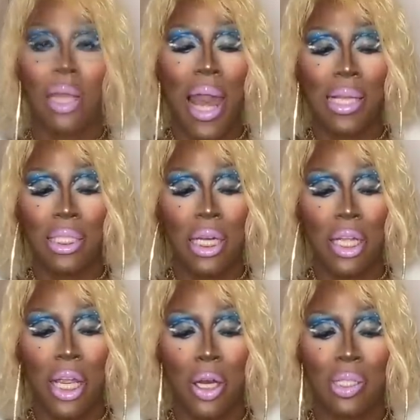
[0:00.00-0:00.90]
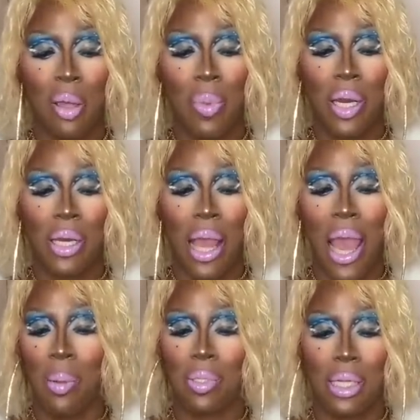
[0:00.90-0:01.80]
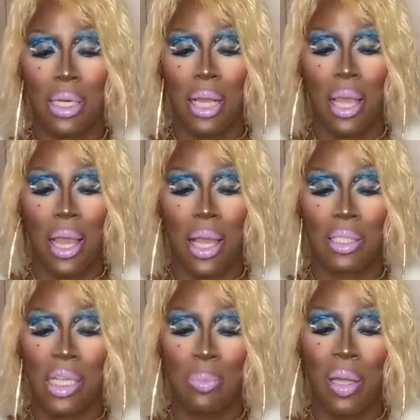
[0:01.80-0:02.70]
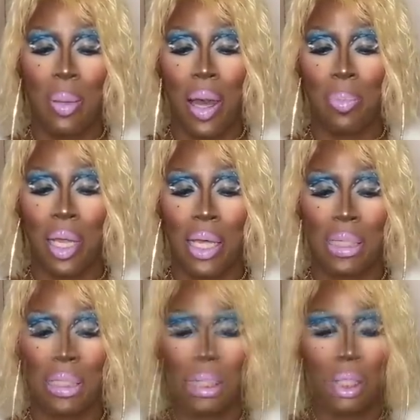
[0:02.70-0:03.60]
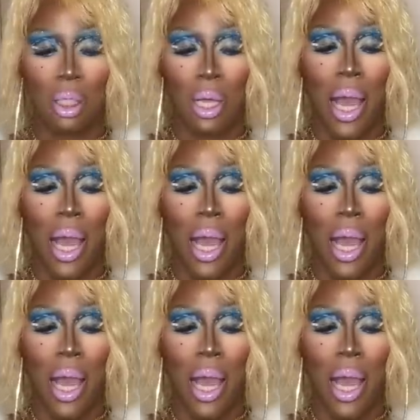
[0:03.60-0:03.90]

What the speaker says: The last 10 years have been absent, and she's been in my place.